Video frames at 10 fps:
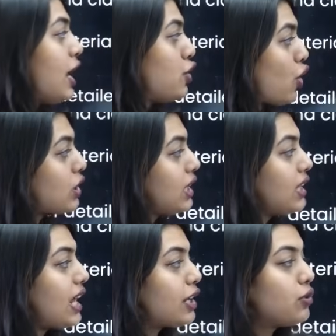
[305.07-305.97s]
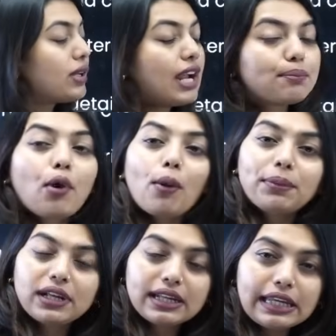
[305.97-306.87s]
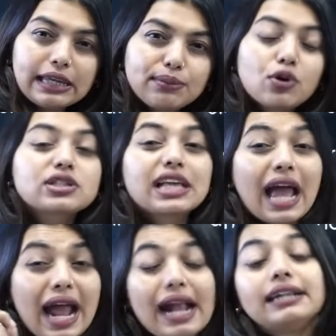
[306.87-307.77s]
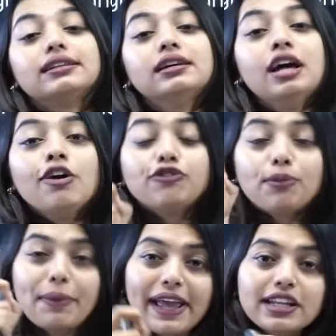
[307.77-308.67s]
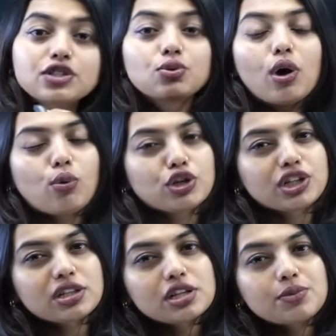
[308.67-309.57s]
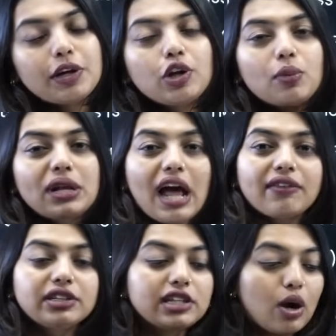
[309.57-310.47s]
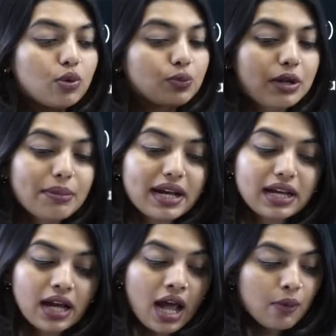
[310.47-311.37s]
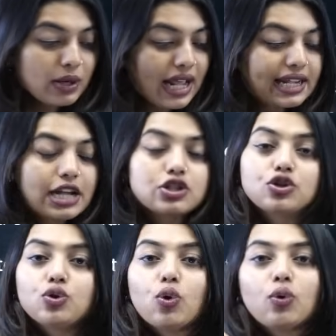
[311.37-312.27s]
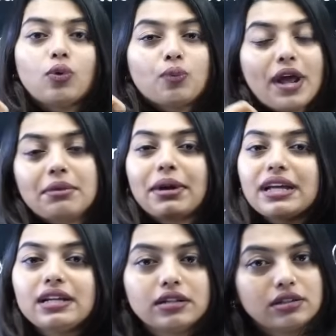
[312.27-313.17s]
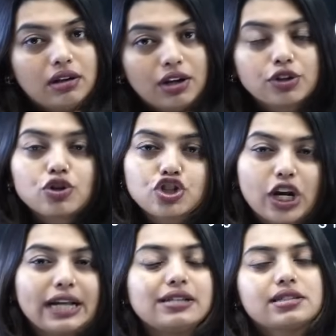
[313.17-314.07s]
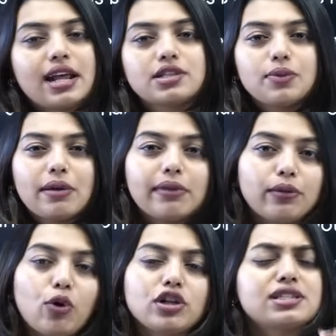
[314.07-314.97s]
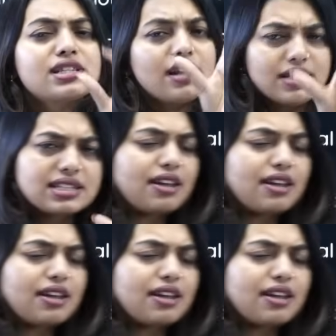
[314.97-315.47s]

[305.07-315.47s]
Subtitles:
Not only that, you will get popular ebooks. And for parents who are watching this video, will have a doubt. Will I get to know where my child stands, where my ward stands?